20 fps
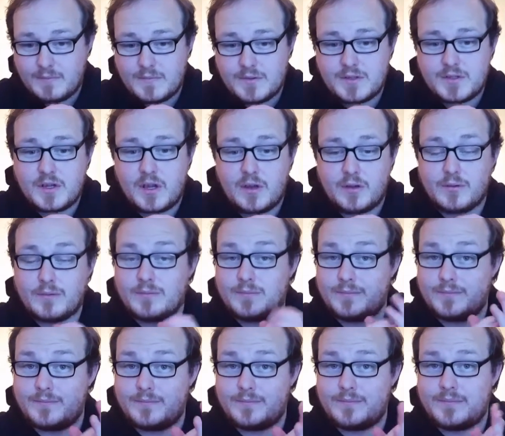So
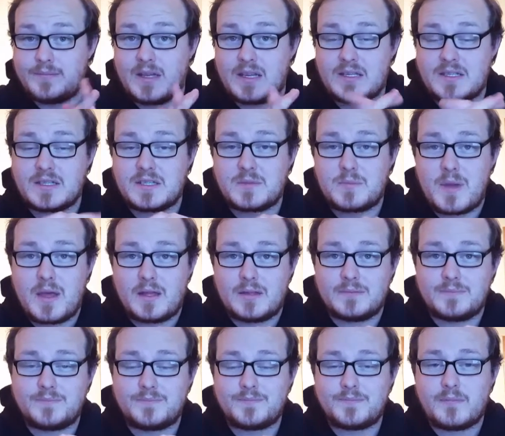that's the
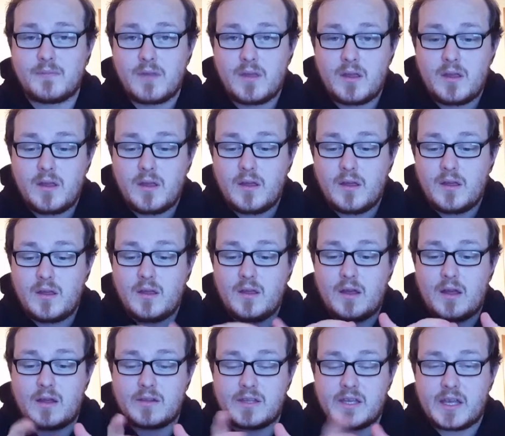smell.
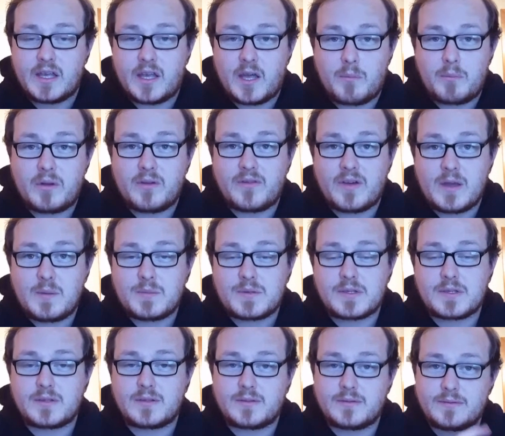I'll take a couple of
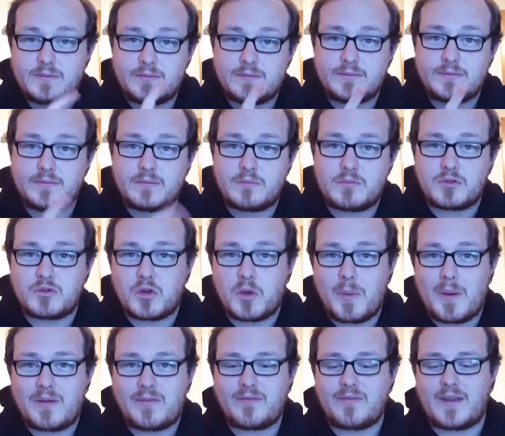vapes, talk
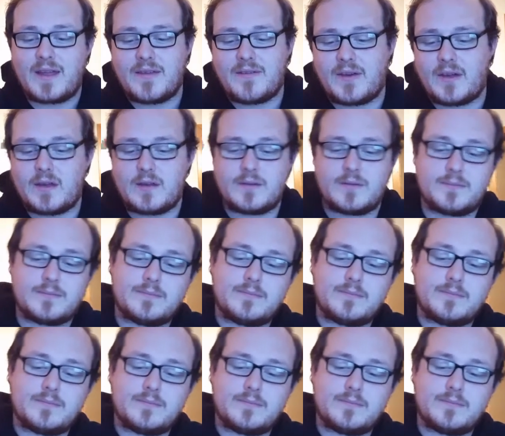about flavour.